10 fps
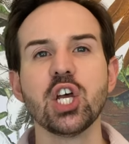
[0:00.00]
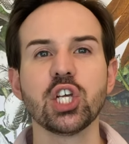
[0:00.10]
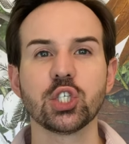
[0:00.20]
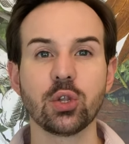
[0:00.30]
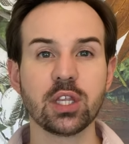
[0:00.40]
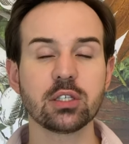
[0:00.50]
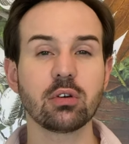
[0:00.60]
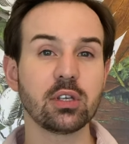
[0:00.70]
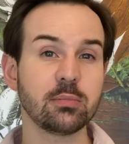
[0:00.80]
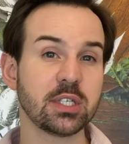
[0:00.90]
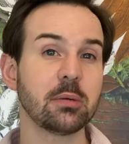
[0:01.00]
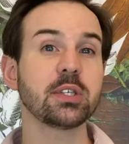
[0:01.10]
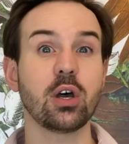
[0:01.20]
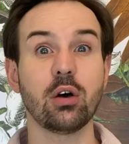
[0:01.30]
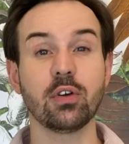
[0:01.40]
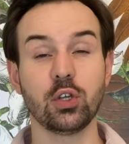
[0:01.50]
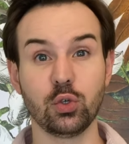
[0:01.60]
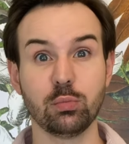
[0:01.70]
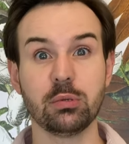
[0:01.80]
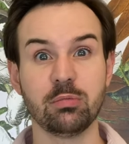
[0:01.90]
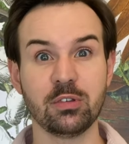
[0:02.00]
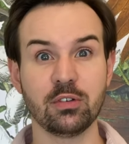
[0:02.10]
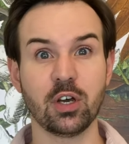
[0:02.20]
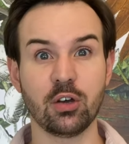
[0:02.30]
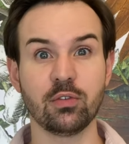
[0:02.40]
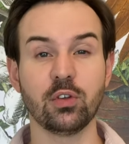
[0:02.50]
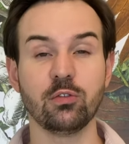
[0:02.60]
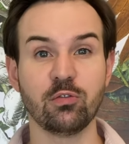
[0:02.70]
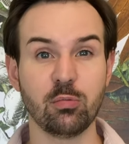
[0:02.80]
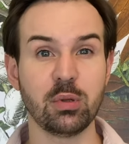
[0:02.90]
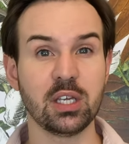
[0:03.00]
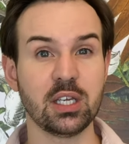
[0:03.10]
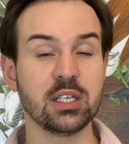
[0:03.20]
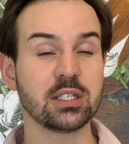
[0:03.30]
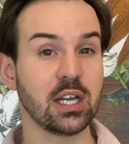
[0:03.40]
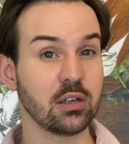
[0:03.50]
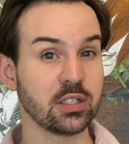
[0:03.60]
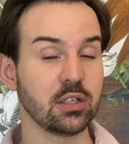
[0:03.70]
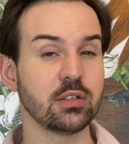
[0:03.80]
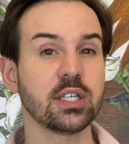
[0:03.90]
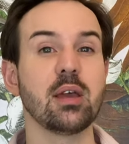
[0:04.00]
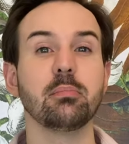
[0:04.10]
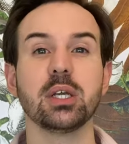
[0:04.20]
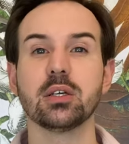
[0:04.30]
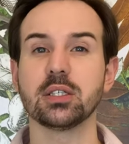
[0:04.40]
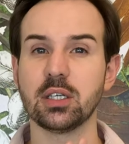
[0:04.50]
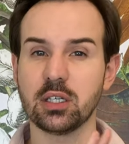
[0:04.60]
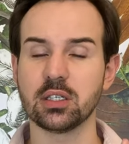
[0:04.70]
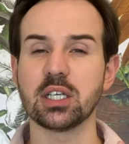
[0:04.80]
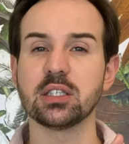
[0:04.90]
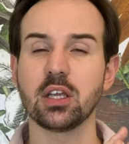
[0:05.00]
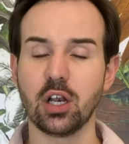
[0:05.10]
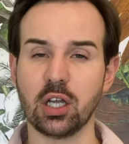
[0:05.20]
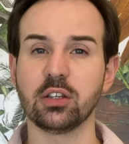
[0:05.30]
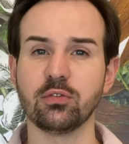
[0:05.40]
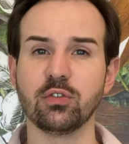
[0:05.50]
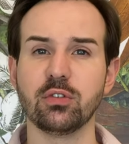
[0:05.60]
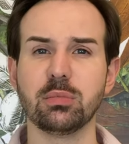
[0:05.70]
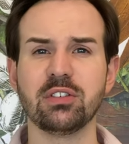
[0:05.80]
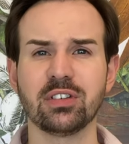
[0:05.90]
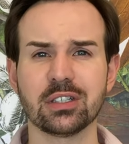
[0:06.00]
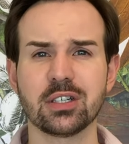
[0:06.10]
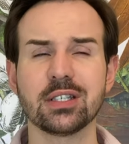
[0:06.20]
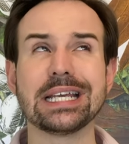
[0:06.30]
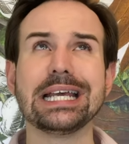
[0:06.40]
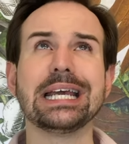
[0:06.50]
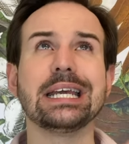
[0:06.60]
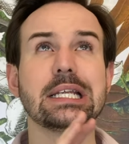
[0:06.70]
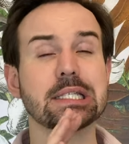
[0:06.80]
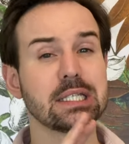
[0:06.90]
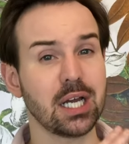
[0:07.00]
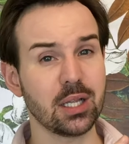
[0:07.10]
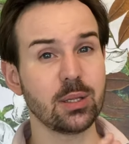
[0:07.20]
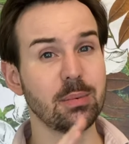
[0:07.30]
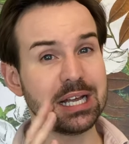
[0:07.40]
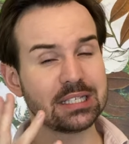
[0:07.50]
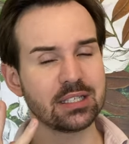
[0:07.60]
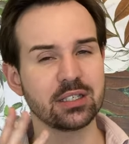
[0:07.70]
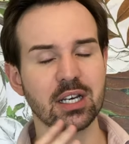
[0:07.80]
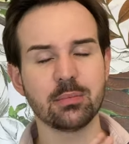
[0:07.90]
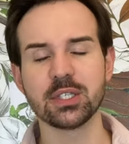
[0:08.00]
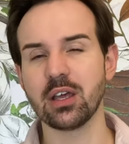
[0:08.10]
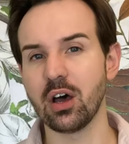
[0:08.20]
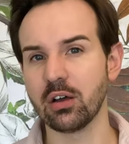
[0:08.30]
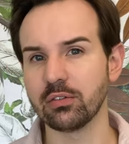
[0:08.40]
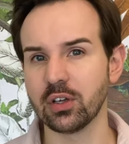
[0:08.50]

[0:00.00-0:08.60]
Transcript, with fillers: So this one in terms of U V B, of U V B is like a serious game because it contains a lot of U V B filters. It is not the best in terms of